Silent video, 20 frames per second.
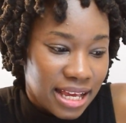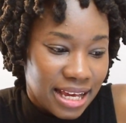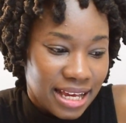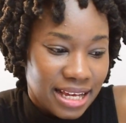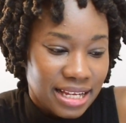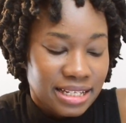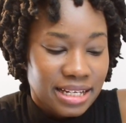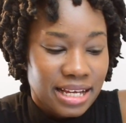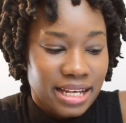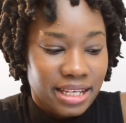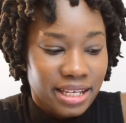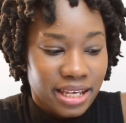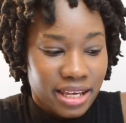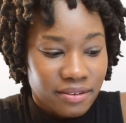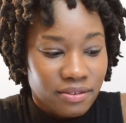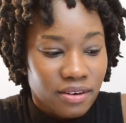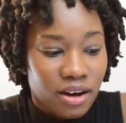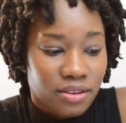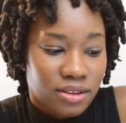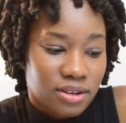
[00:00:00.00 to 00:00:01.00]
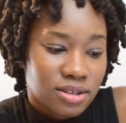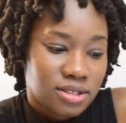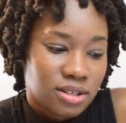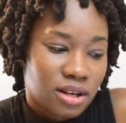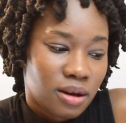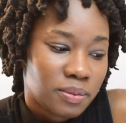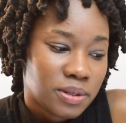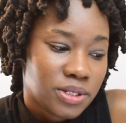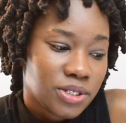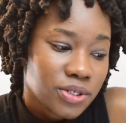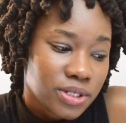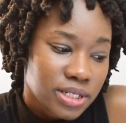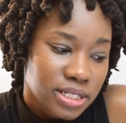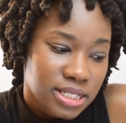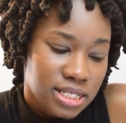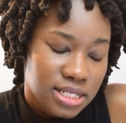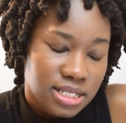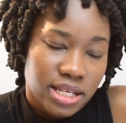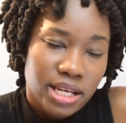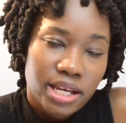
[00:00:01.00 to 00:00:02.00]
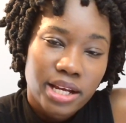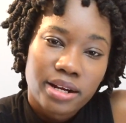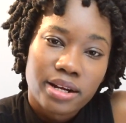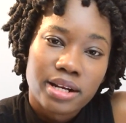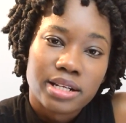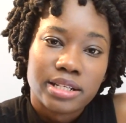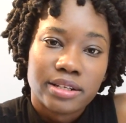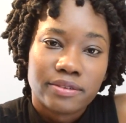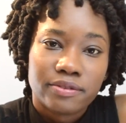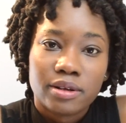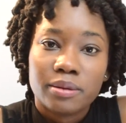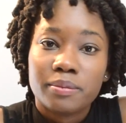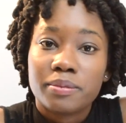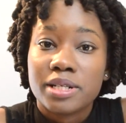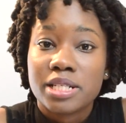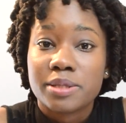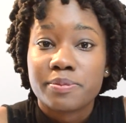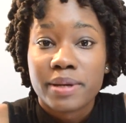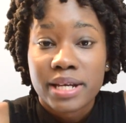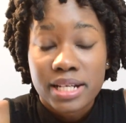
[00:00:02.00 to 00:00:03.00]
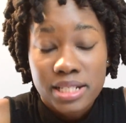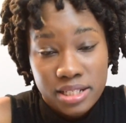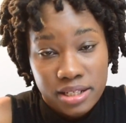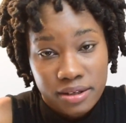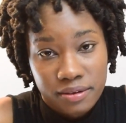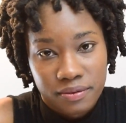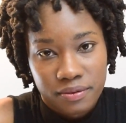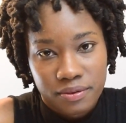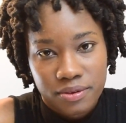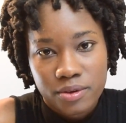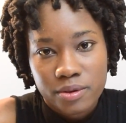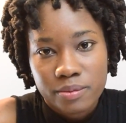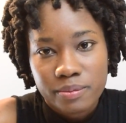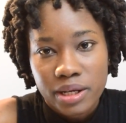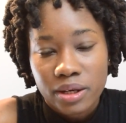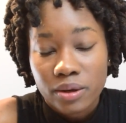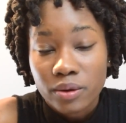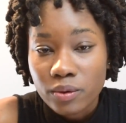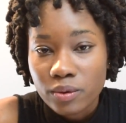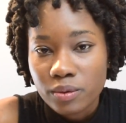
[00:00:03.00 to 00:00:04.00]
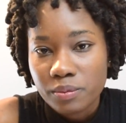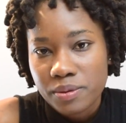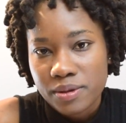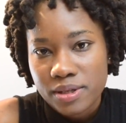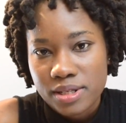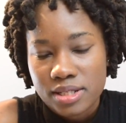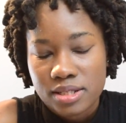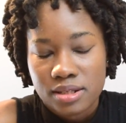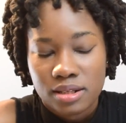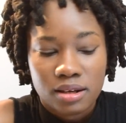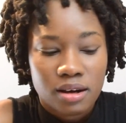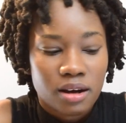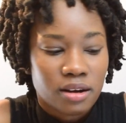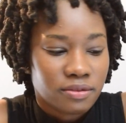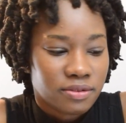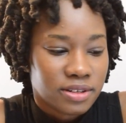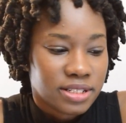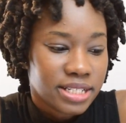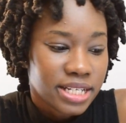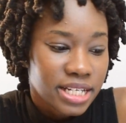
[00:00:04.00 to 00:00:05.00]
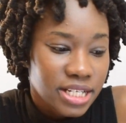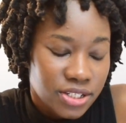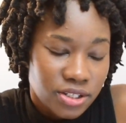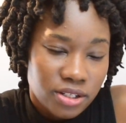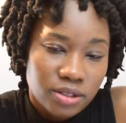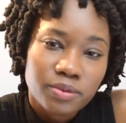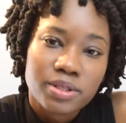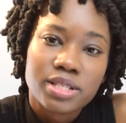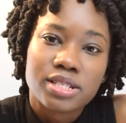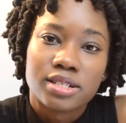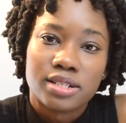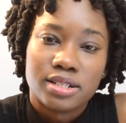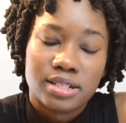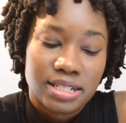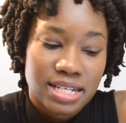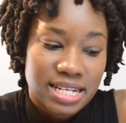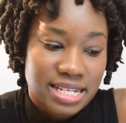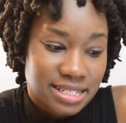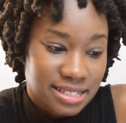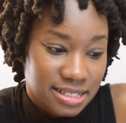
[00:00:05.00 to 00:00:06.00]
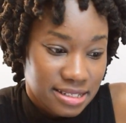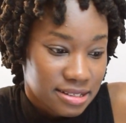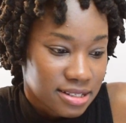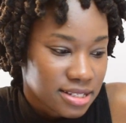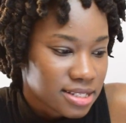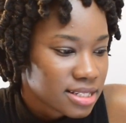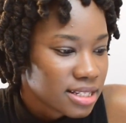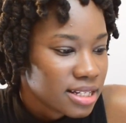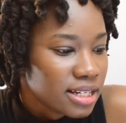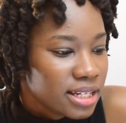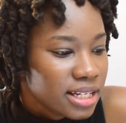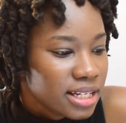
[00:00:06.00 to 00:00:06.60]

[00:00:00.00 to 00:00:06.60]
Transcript: And I gave others the opportunity to hear a different perspective through my own personal confrontation with certain ideas.